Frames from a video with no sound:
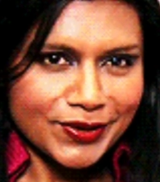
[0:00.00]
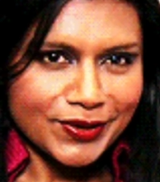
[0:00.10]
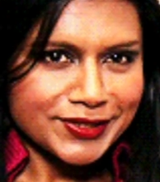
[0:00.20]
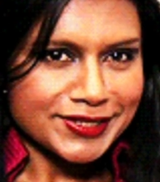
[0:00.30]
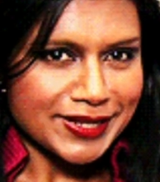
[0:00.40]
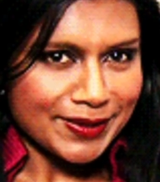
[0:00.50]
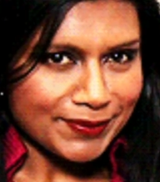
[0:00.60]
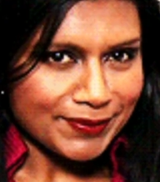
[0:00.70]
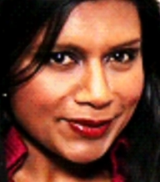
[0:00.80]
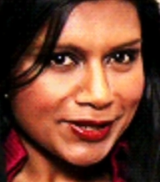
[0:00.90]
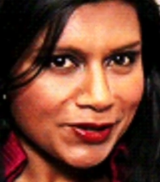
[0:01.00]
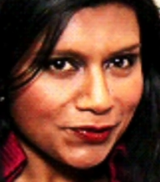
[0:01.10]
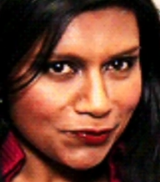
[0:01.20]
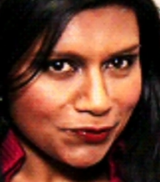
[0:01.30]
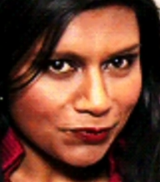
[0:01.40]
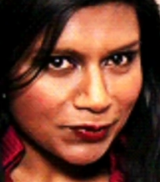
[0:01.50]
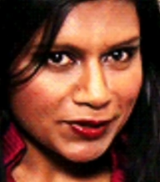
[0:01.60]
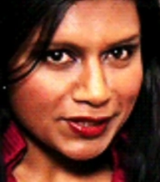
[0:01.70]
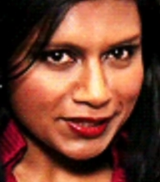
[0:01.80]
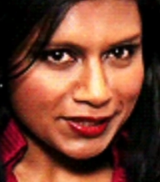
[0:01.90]
Rio Grande Valley area she's
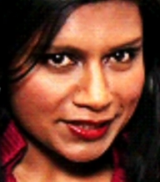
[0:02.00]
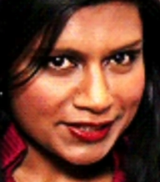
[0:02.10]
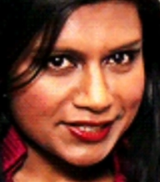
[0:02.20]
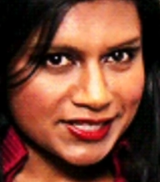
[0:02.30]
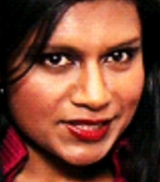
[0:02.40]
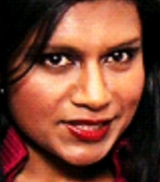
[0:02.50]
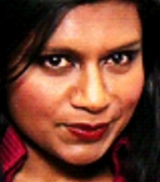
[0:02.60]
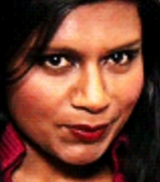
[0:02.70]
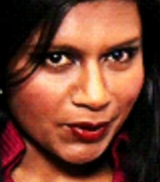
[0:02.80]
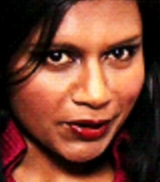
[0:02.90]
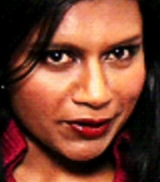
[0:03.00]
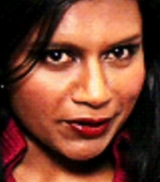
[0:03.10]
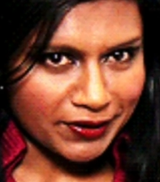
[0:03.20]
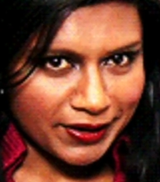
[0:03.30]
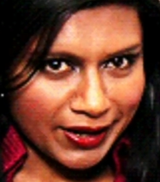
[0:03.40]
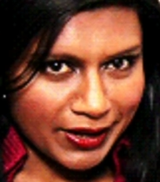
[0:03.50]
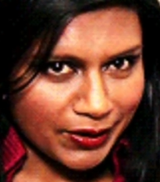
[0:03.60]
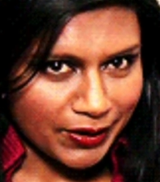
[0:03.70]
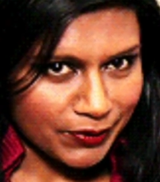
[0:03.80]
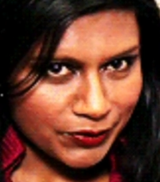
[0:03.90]
wanting to represent
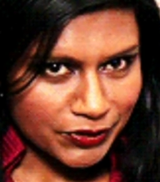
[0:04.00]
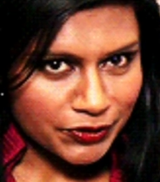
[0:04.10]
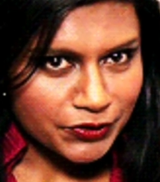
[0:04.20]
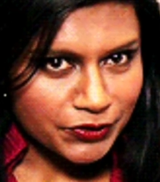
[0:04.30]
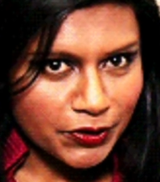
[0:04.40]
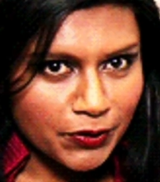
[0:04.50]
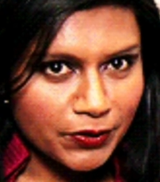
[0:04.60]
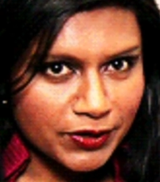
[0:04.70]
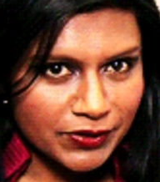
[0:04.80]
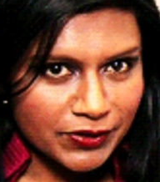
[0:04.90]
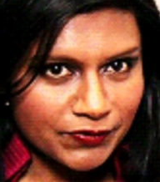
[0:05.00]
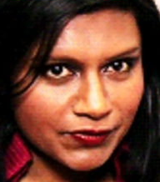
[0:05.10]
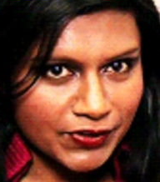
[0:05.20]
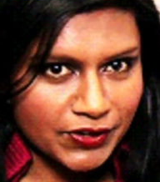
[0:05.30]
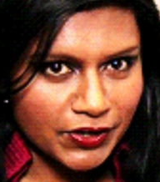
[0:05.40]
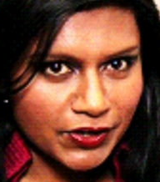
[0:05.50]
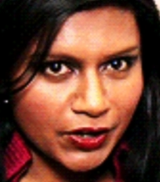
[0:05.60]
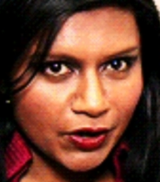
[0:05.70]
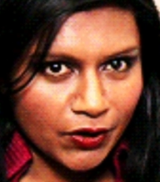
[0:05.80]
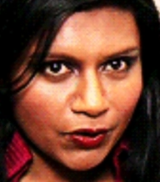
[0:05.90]
is filled with people that are
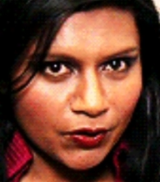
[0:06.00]
uneducated.